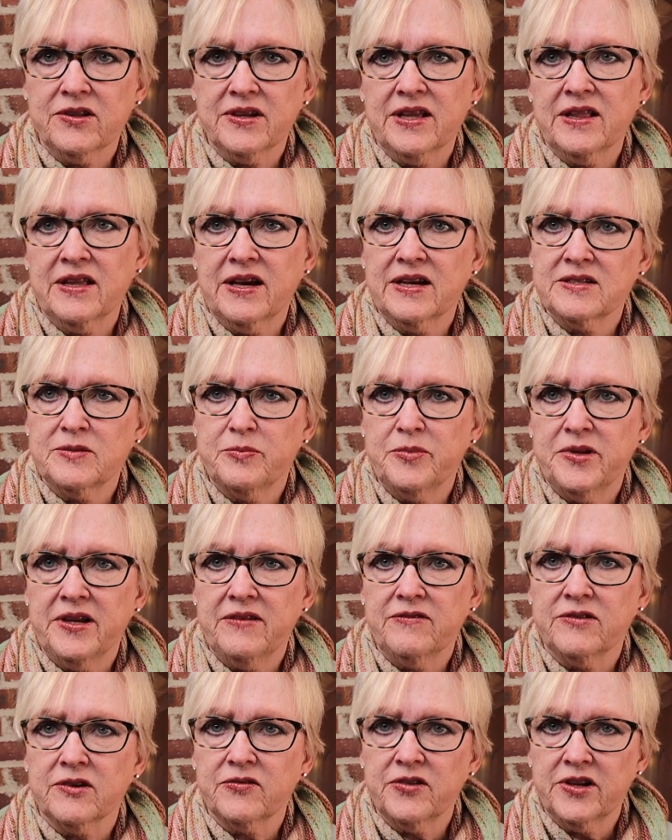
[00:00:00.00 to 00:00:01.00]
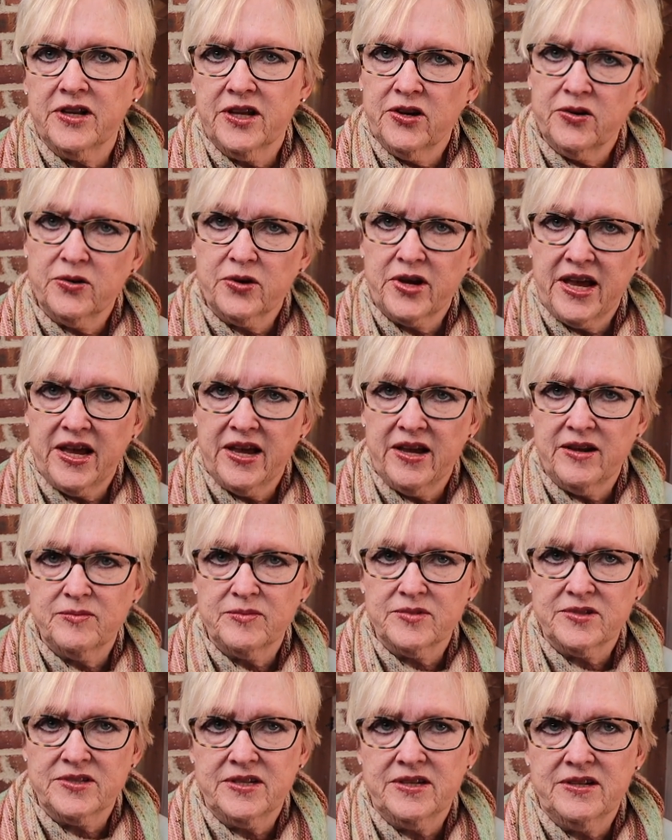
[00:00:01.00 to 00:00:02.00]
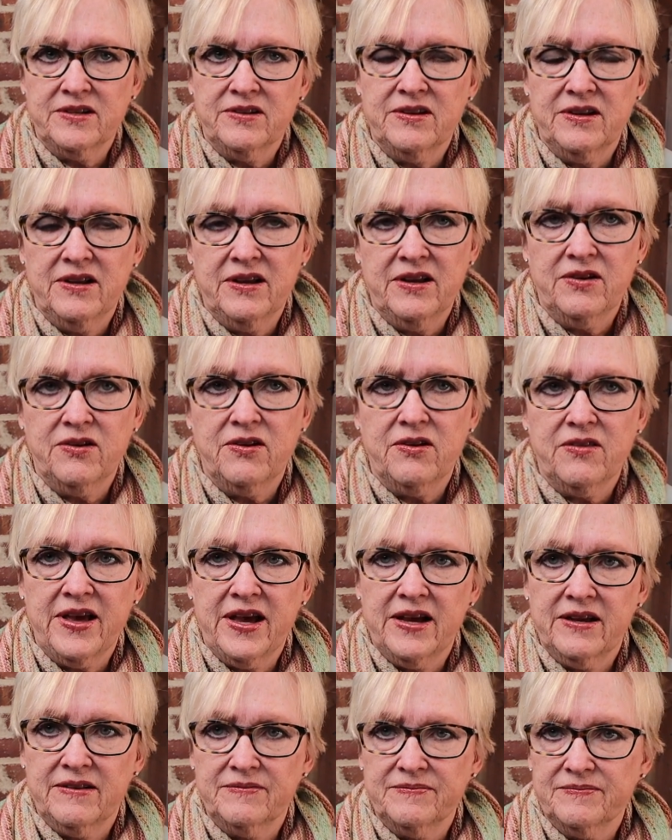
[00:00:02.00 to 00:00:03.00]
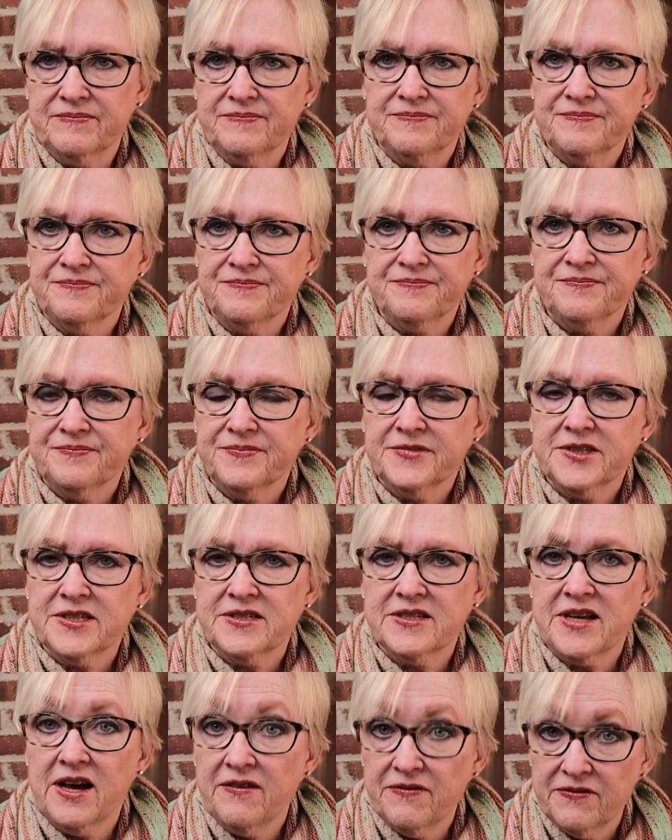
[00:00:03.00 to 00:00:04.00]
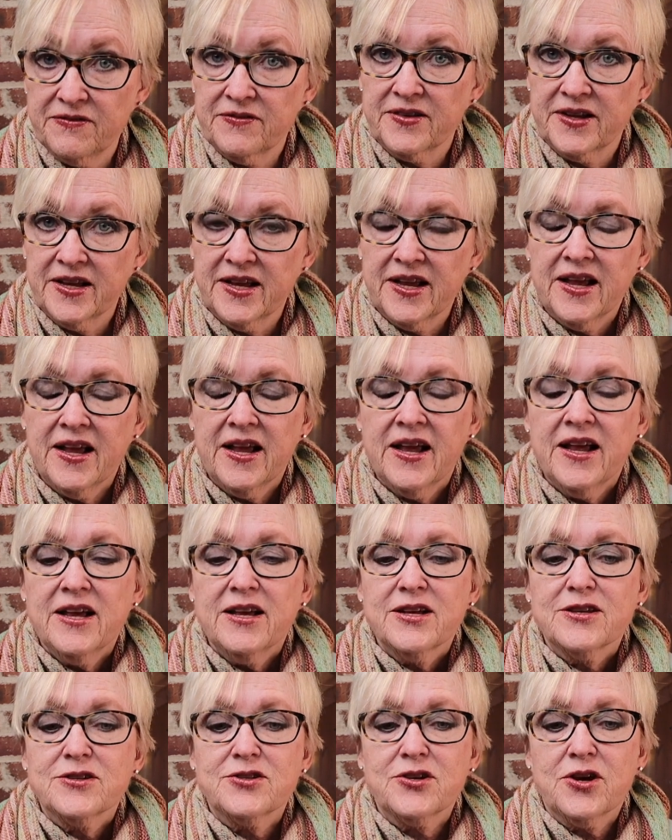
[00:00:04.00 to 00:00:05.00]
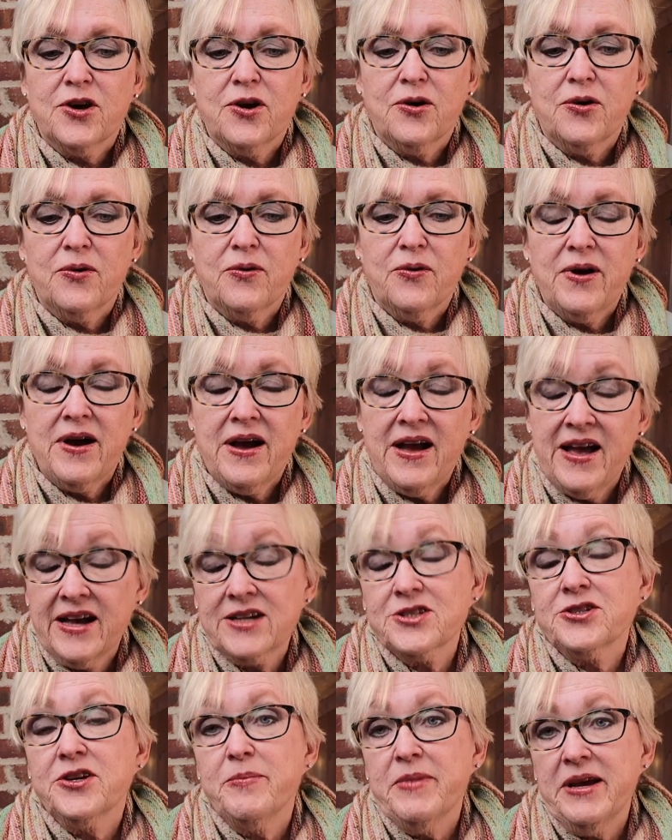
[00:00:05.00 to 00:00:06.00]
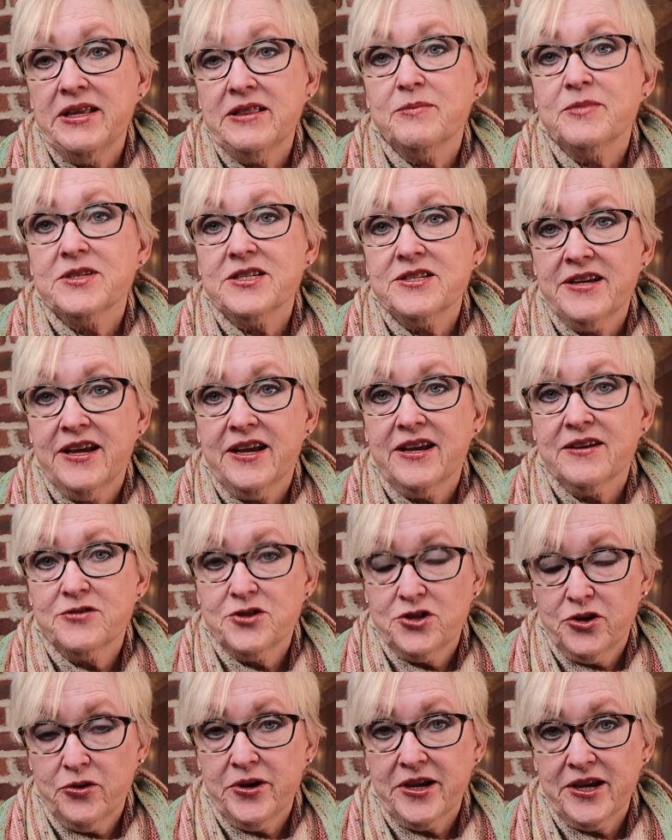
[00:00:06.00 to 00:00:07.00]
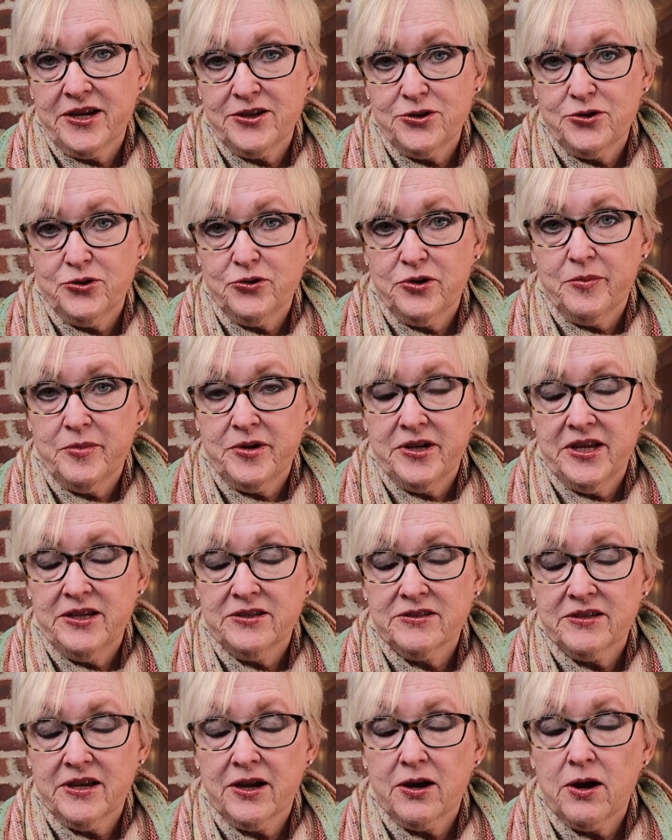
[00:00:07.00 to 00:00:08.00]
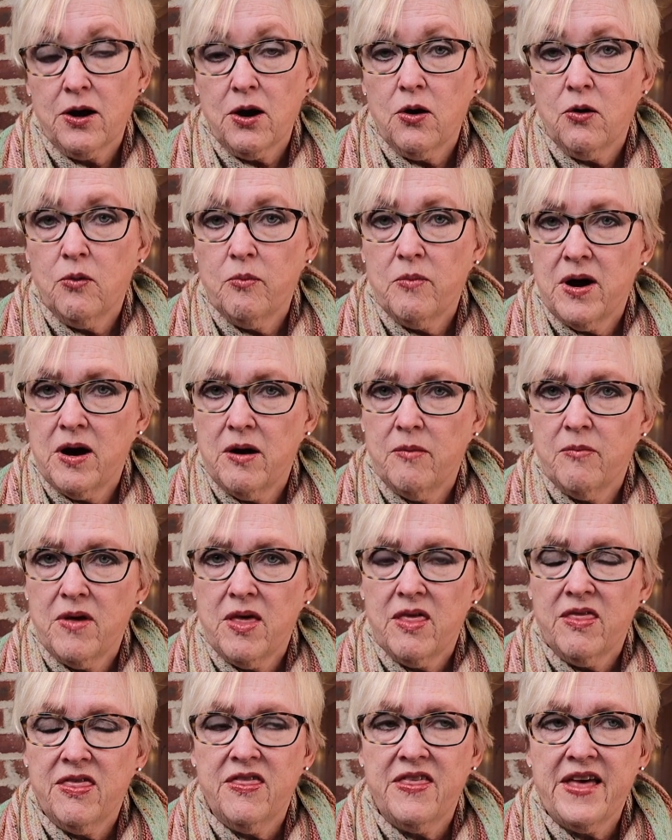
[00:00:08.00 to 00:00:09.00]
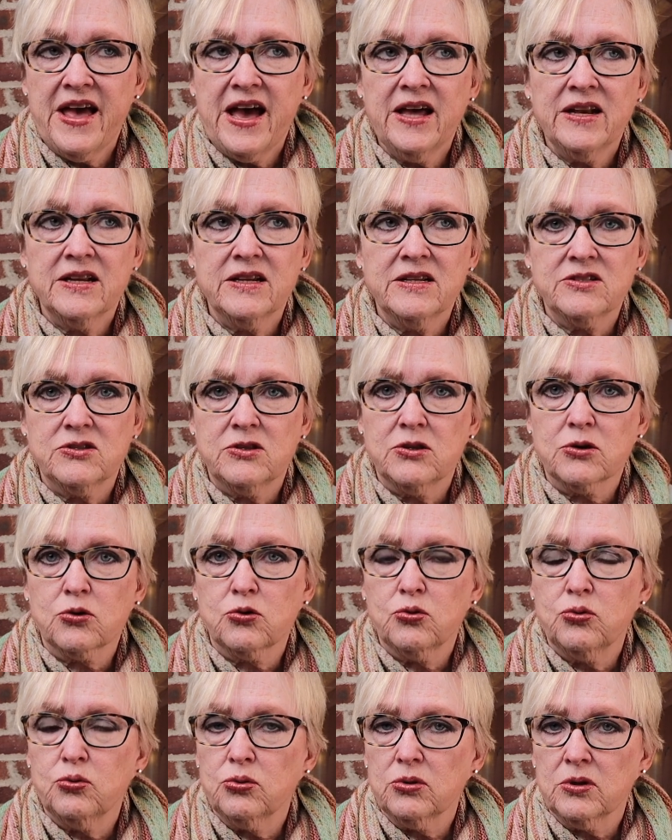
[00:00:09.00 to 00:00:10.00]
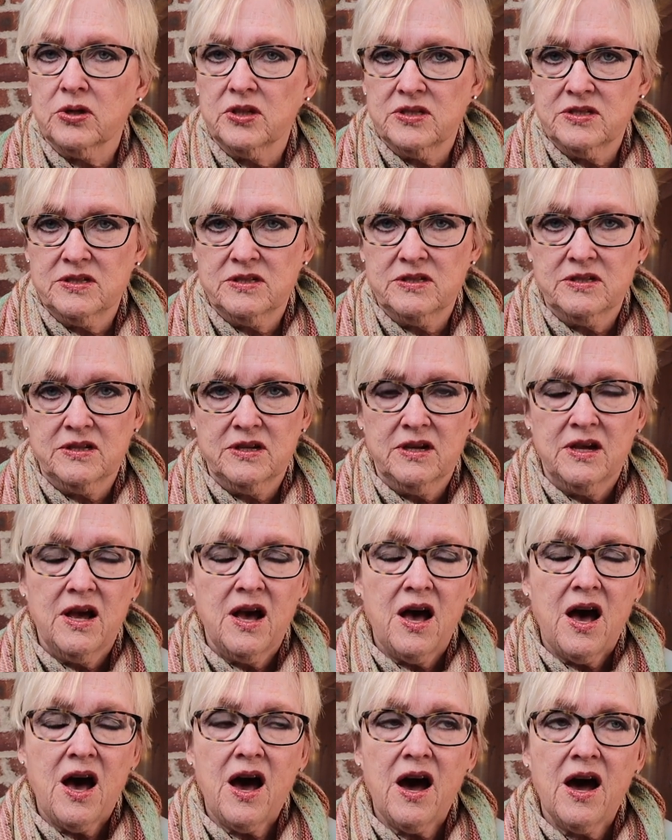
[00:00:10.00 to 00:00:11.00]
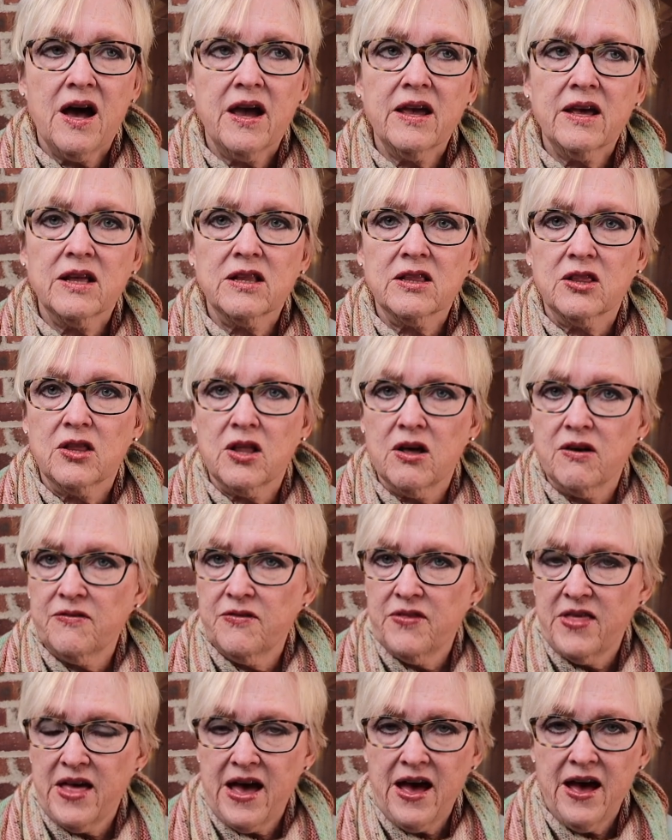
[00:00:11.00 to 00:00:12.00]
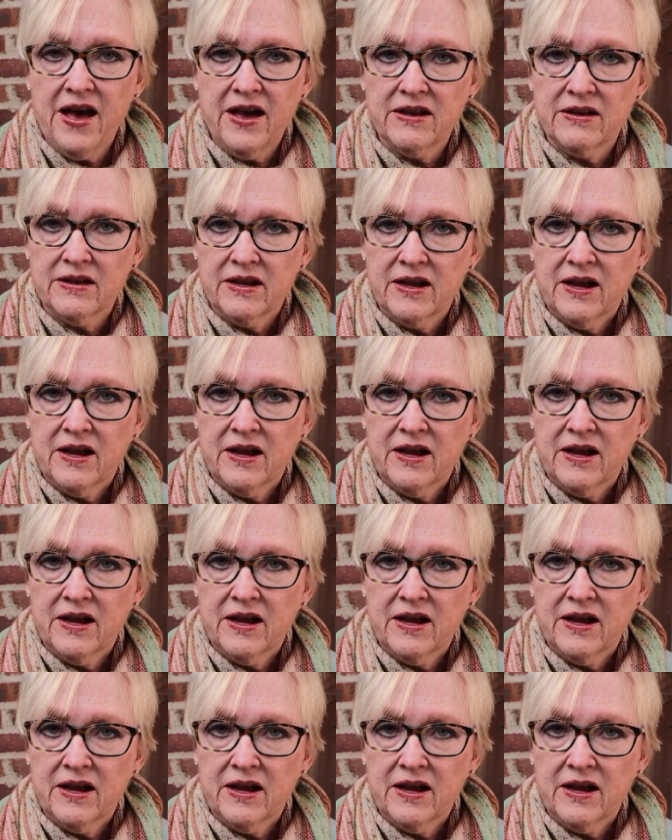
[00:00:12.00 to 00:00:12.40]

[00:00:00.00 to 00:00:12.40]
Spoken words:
He likes medieval video games and all that stuff. So I actually made the mistake of showing it to him, and he's like, "Oh, Mom, that is the coolest. I love that."